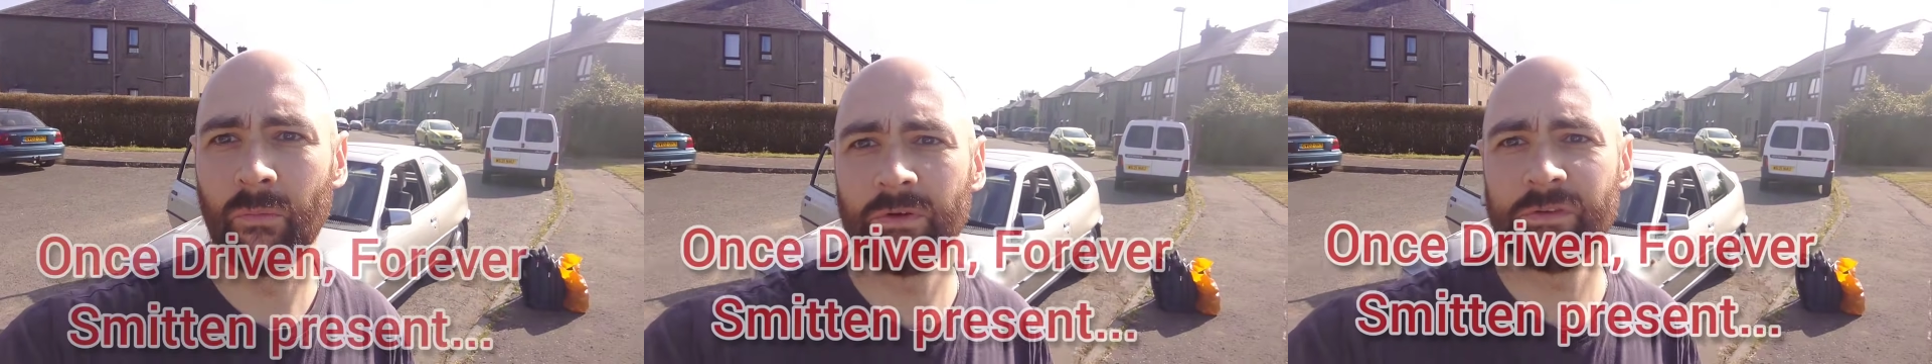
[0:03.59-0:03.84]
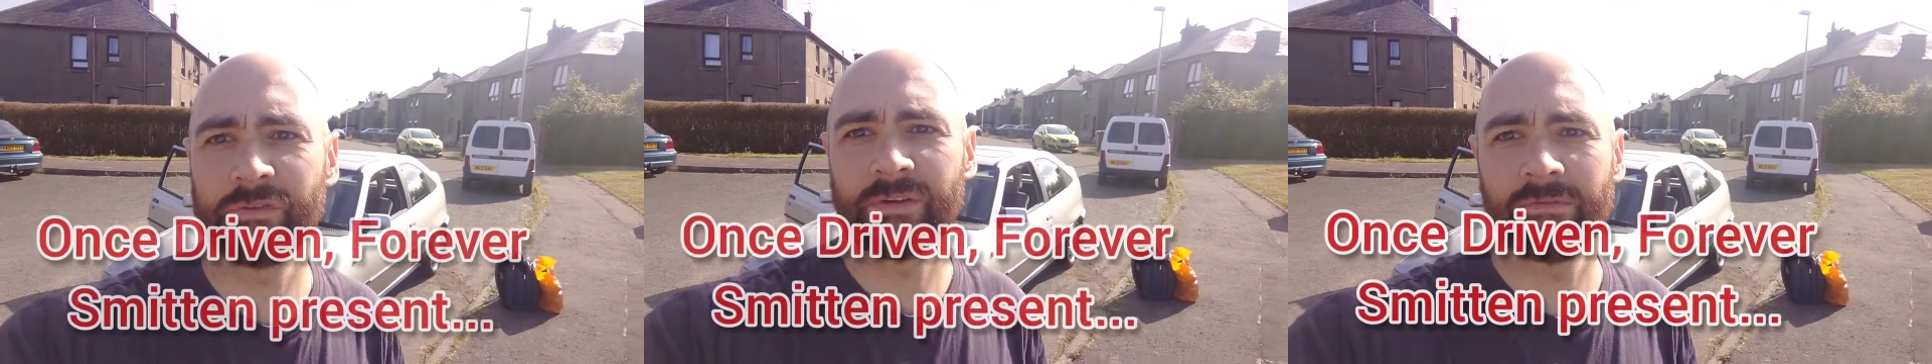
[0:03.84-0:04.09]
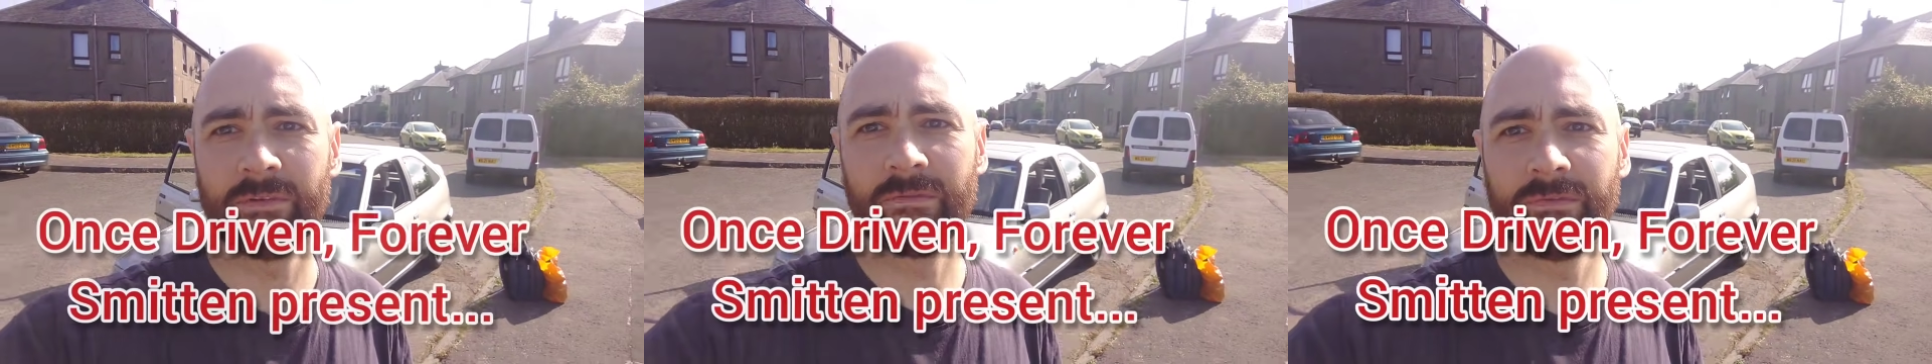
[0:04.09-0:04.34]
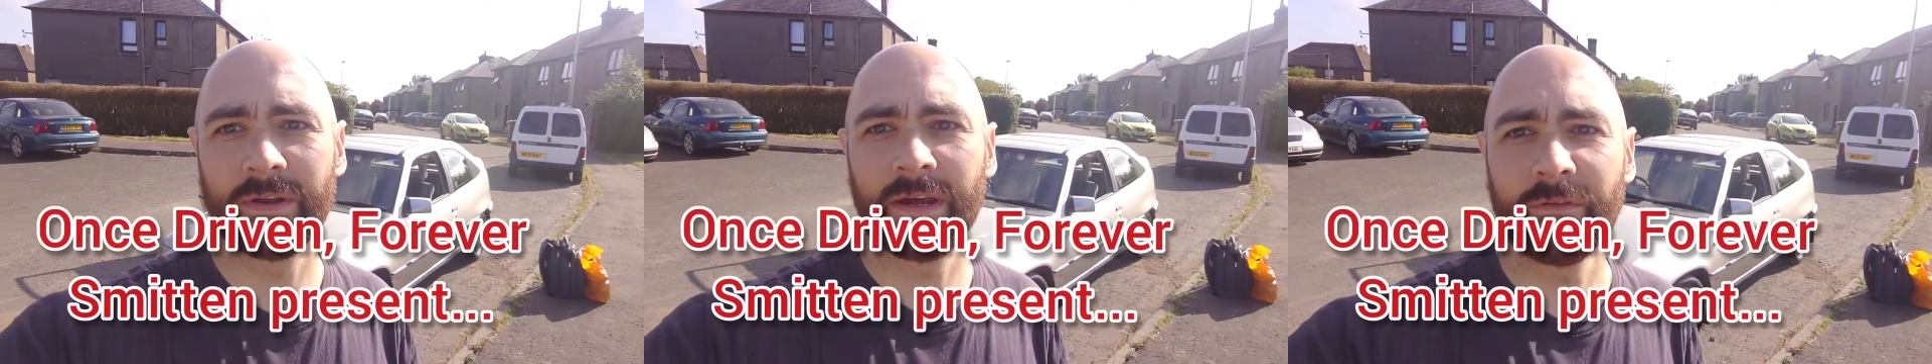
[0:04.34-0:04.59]
Once
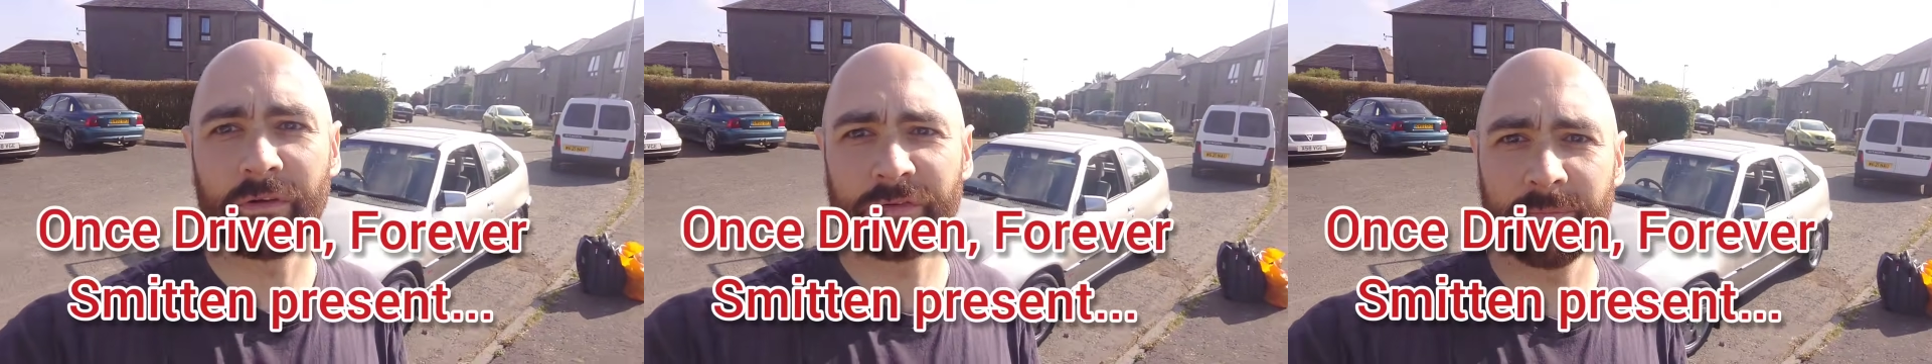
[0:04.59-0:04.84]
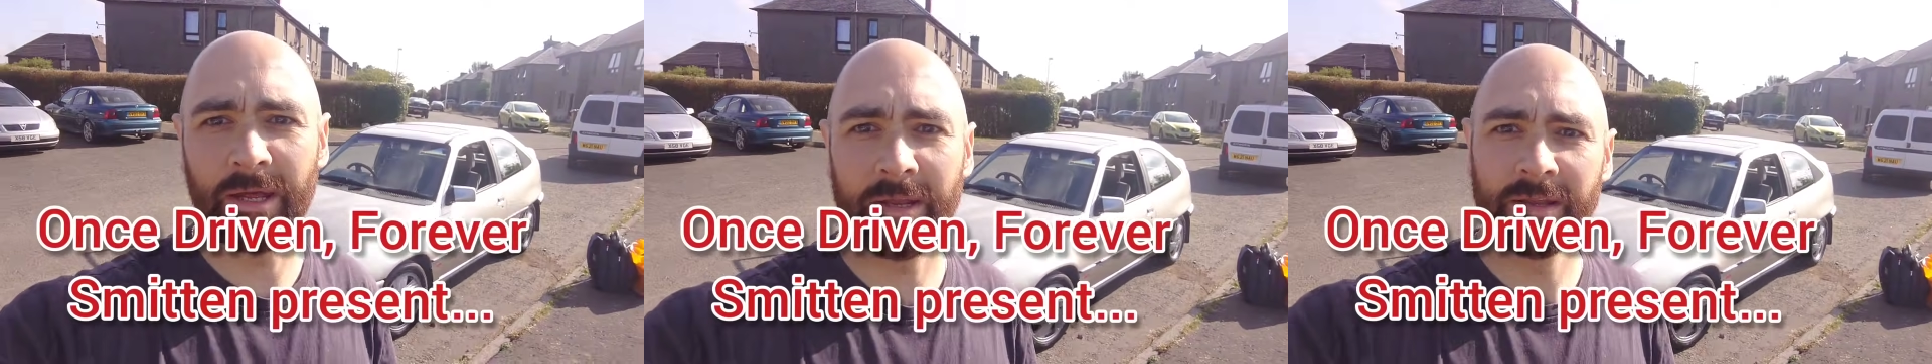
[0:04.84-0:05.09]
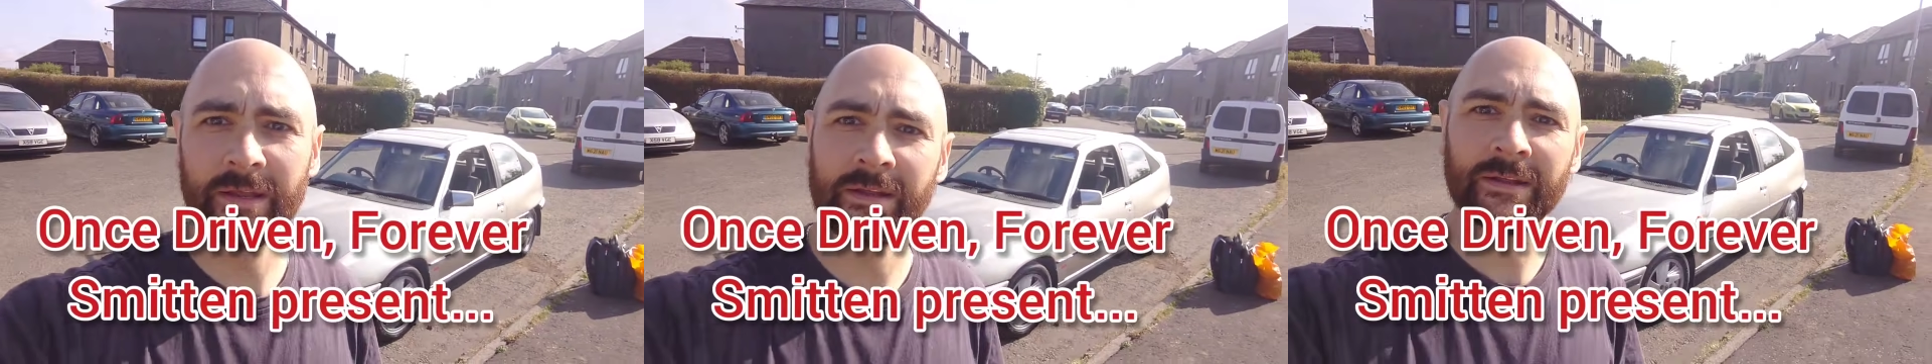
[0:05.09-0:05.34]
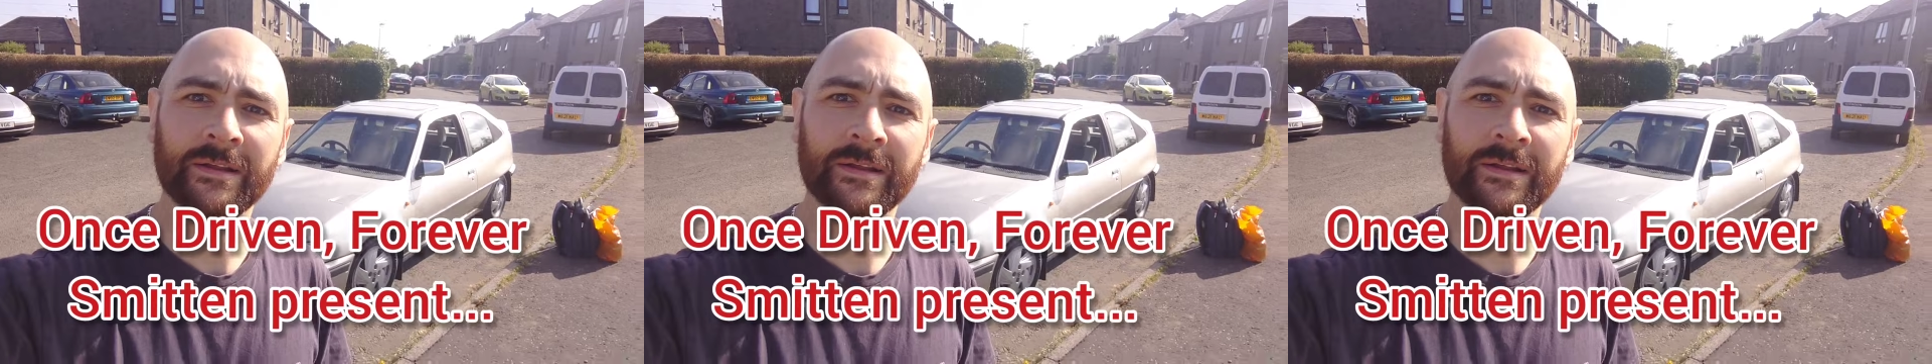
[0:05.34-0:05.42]
Driven Forever Smitten.